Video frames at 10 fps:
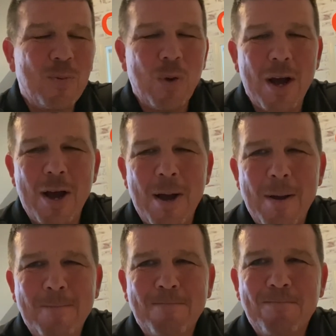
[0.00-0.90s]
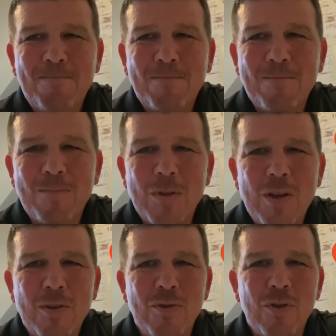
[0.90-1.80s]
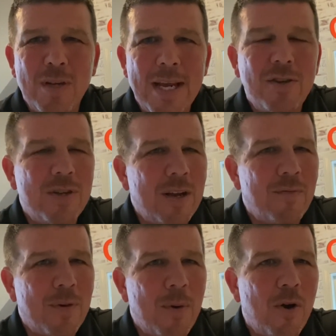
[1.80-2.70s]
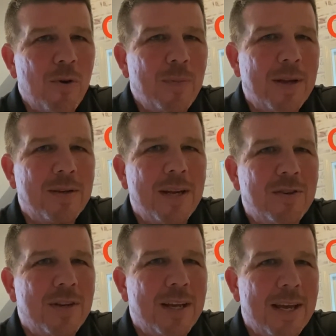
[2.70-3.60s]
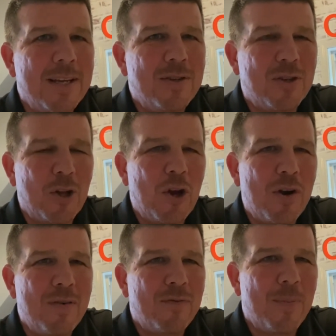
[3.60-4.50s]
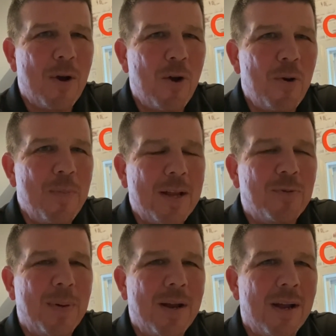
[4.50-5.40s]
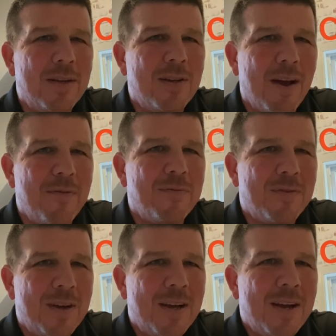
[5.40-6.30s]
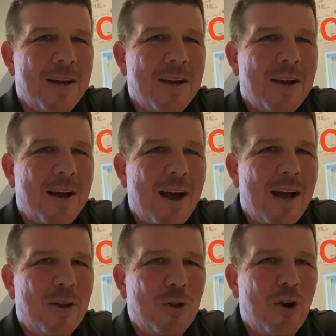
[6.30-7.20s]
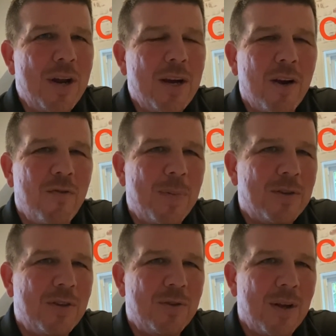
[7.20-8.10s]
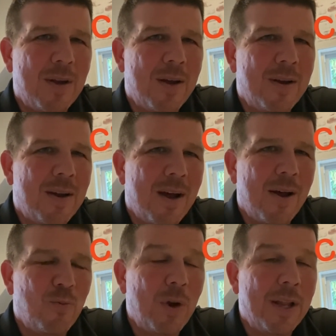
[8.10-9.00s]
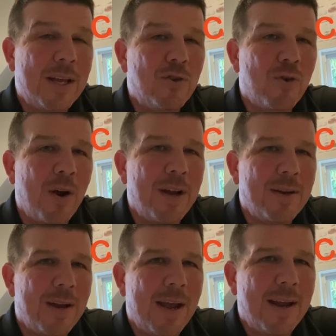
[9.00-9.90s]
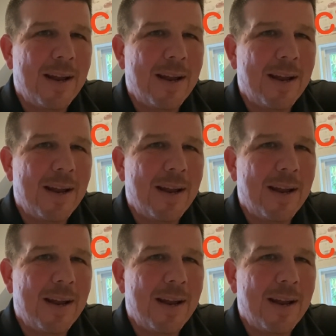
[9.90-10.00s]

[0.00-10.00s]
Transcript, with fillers: um, teaching from home and teaching kids to learn from home. That's been a tough uh, learning curve, but she's done uh, really enjoyed it and